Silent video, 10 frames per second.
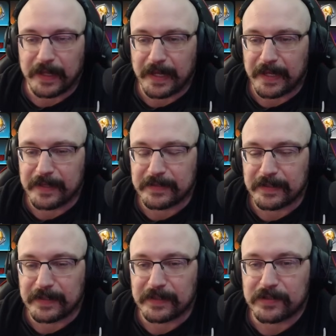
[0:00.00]
And
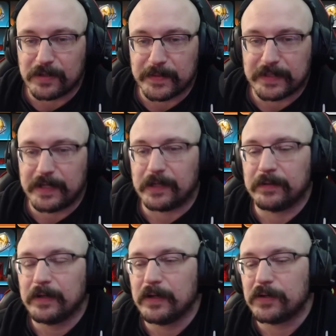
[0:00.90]
uh, let's talk about the gear.
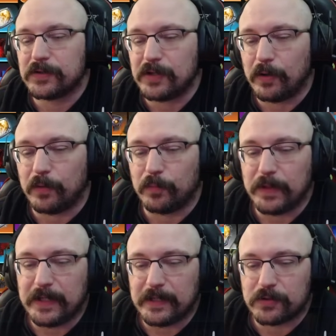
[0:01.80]
So
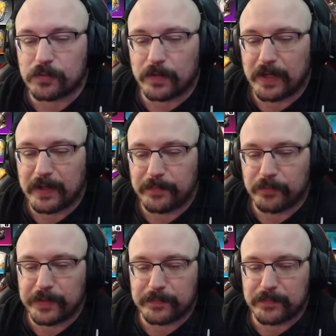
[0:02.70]
we dropped,
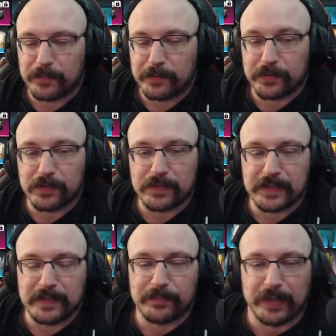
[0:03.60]
we, we were
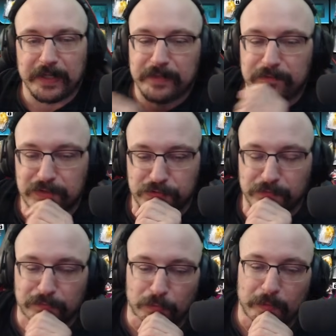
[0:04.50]
using blind
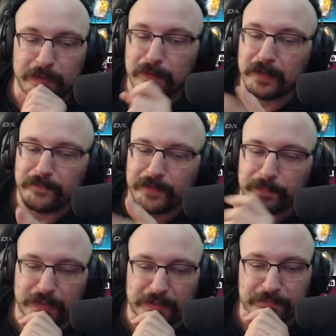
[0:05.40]
vision for a while. I think
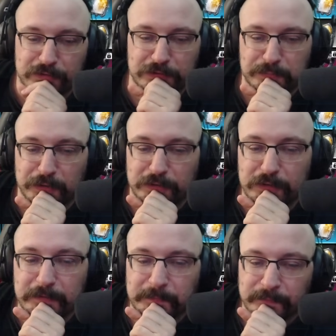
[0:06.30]
blind vision is pretty good.